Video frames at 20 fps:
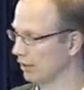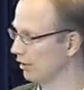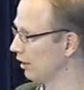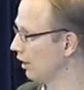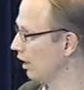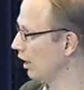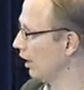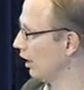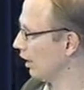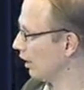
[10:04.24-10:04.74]
But
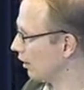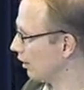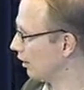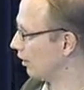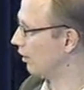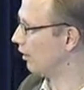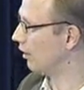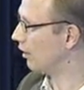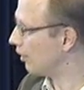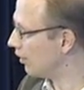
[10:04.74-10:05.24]

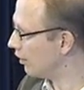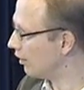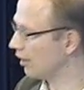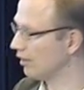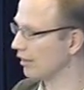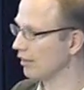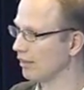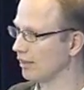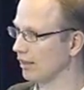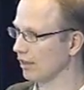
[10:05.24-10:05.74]

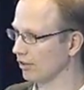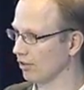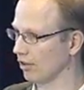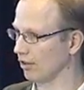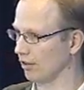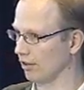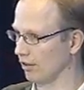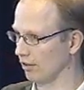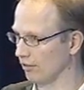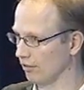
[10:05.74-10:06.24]
this is just
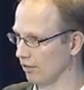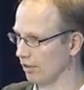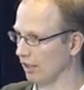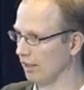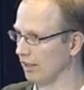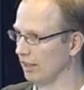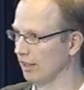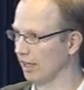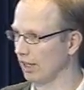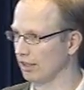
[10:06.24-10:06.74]
an
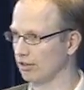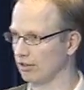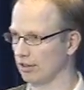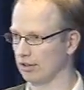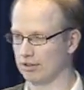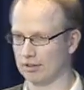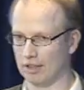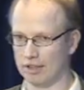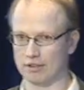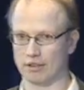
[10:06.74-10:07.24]
indication.
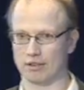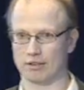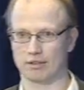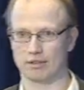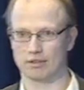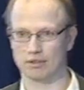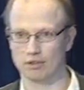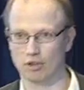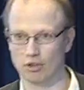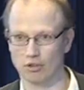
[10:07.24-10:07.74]
It's not
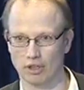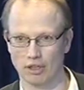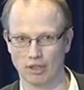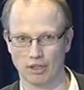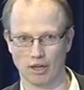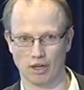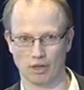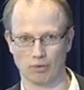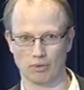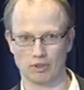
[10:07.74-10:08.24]
yet totally
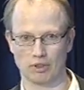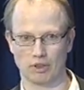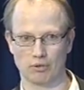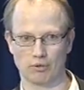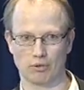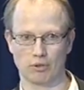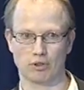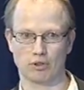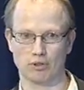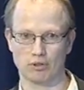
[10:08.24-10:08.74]
clear whether
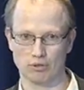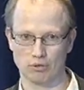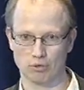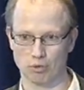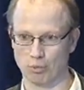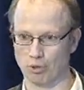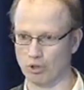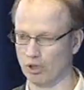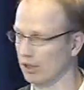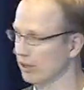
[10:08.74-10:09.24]
it was
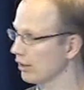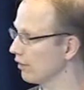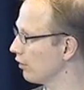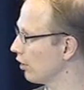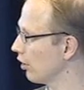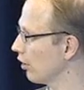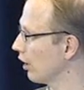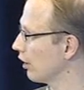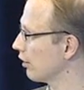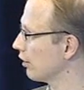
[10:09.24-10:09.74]

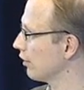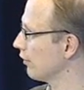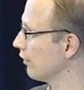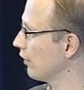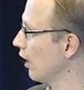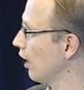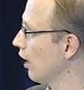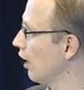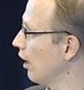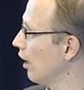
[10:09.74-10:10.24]
superconductivity or not.
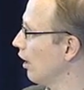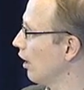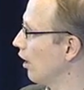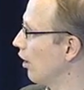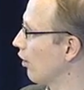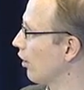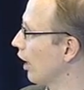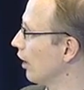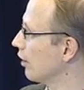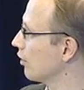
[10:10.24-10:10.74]

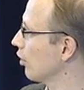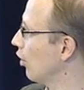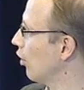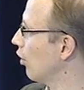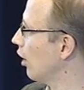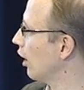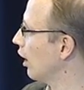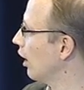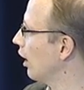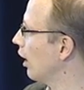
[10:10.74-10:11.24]
Okay,
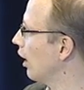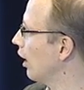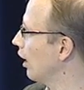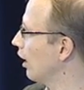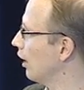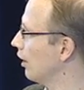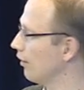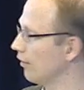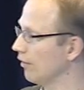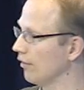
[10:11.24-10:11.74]
so
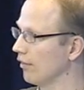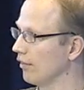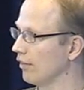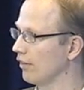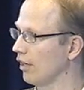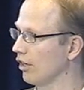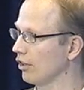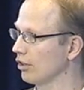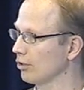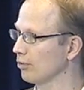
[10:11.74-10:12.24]
uh,
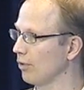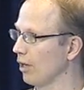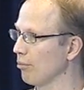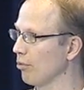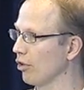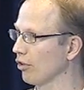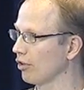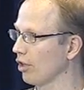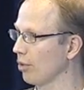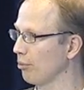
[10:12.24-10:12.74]
there is one
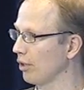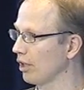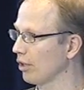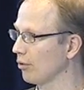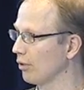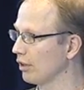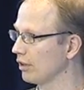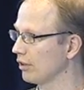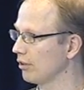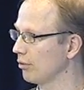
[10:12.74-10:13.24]
more
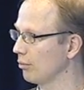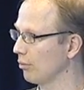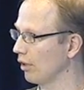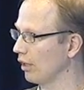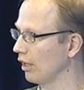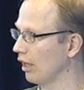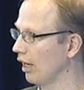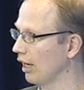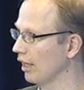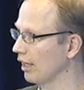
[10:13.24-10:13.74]
topic, but
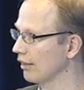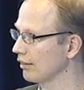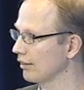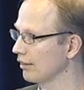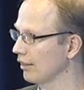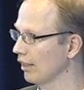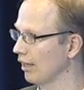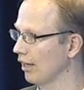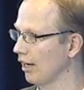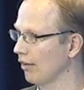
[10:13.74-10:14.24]
I
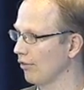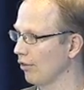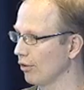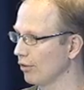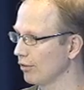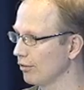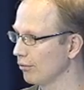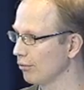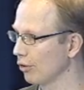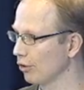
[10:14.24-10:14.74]
guess uh, I
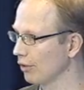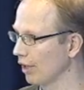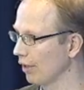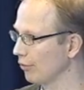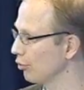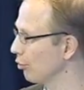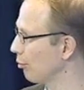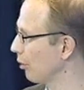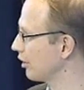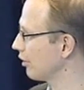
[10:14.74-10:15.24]
will, won't
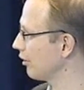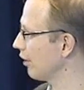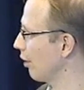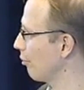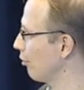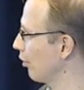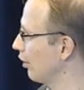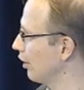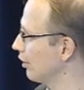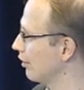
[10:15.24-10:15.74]
have too much
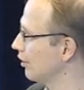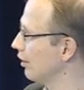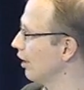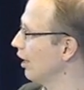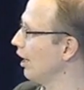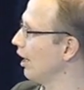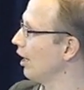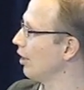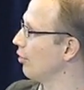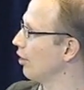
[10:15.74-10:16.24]
time on this.
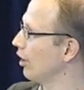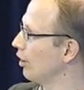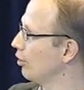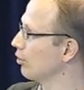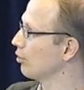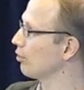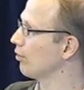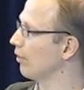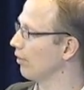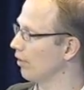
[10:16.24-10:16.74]
You can
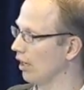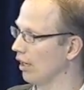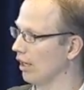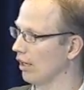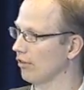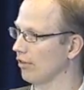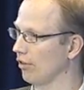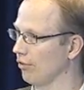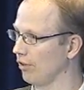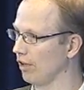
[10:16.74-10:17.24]
use
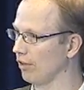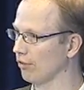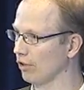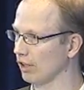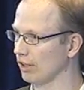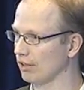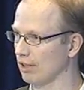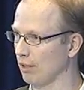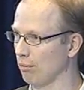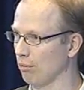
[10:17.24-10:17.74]
uh, graphene,
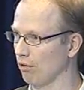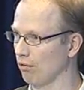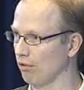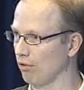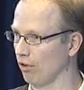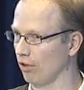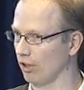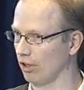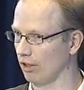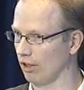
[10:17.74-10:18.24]
for example,
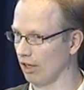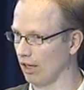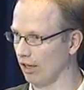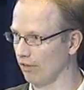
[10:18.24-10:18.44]
for